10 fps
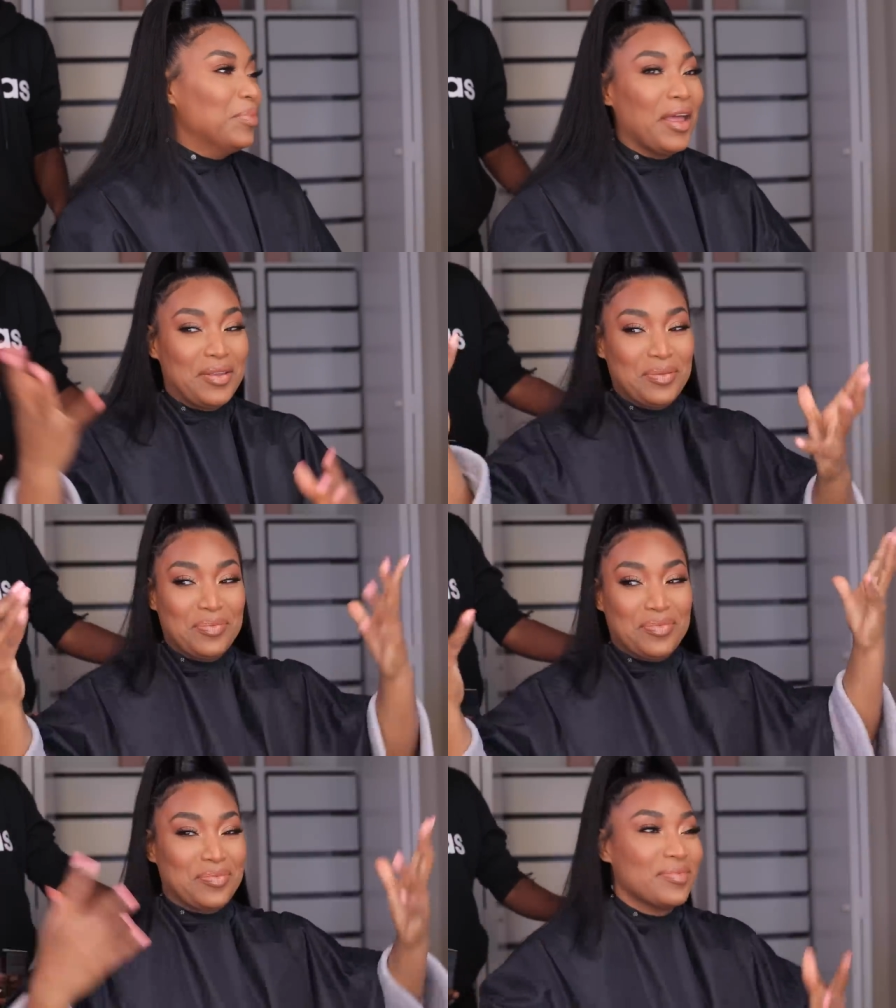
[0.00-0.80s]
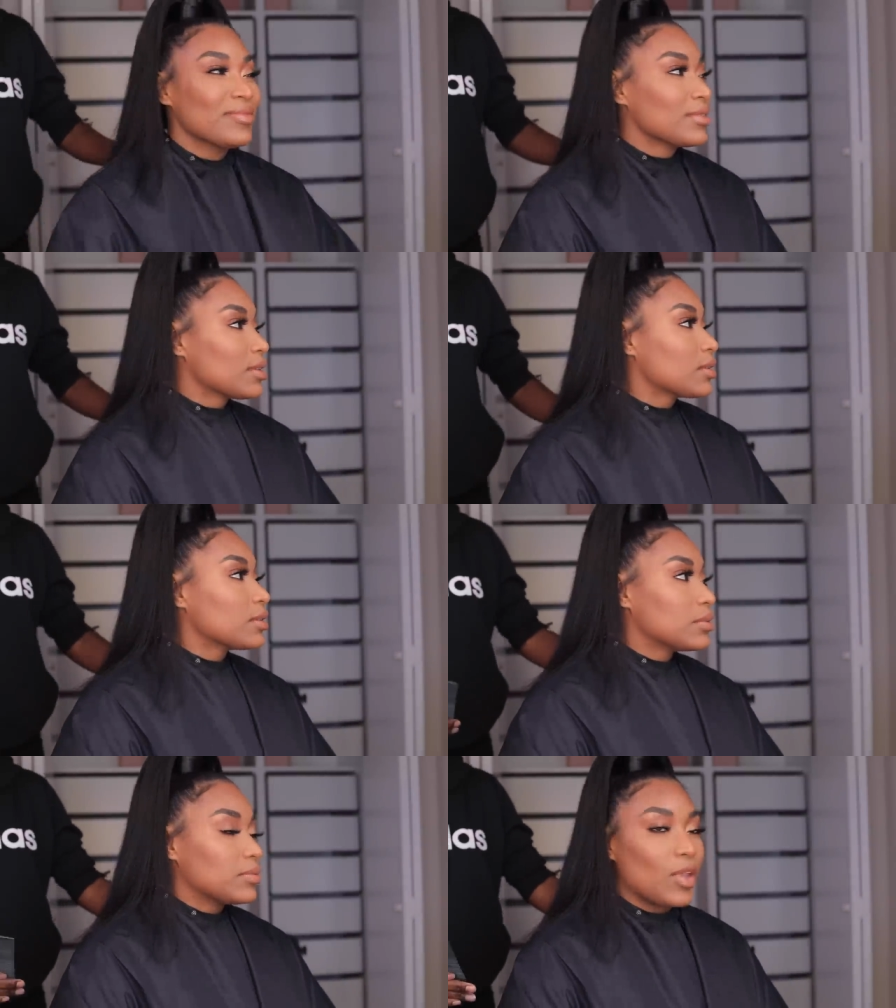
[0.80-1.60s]
Yep. And just your
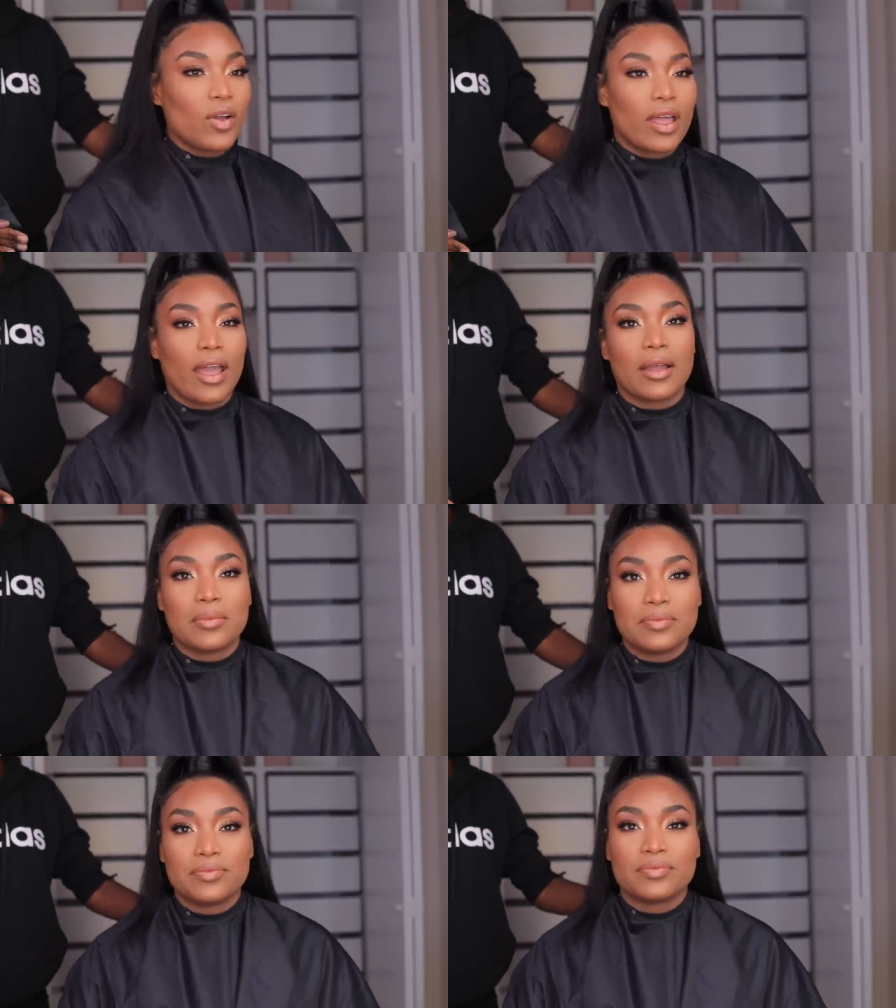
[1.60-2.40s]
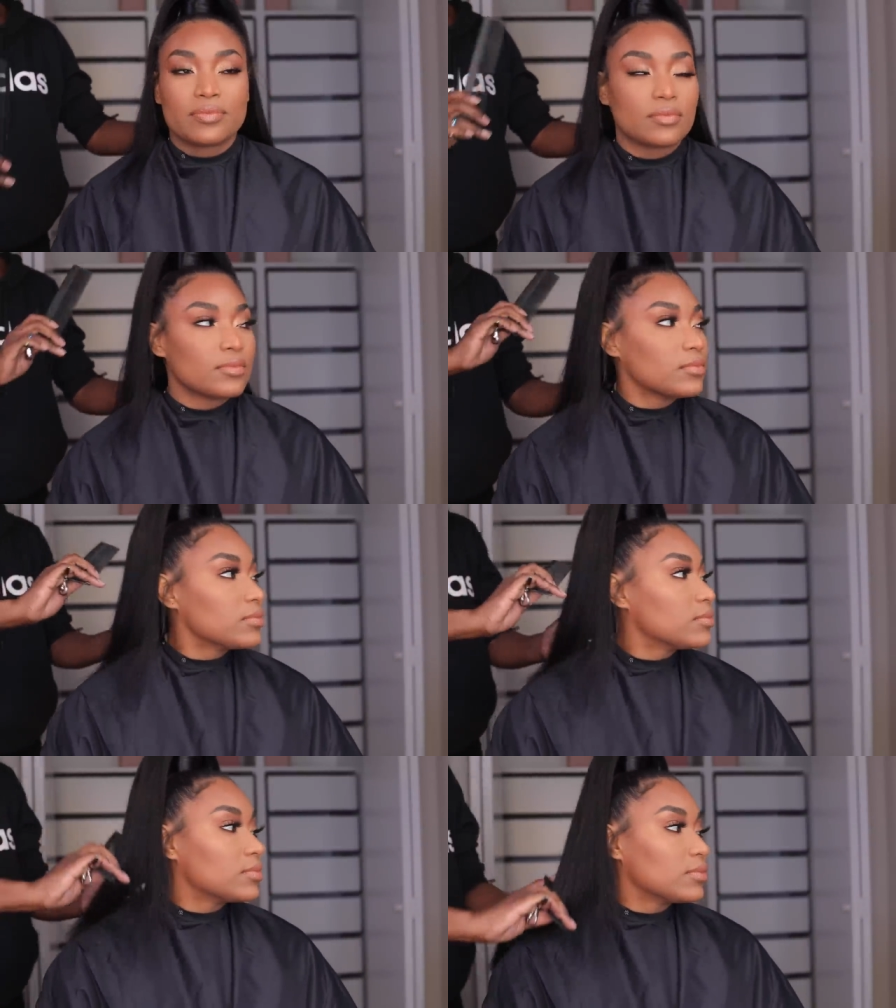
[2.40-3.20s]
head. So okay. keep your body as straight as you can.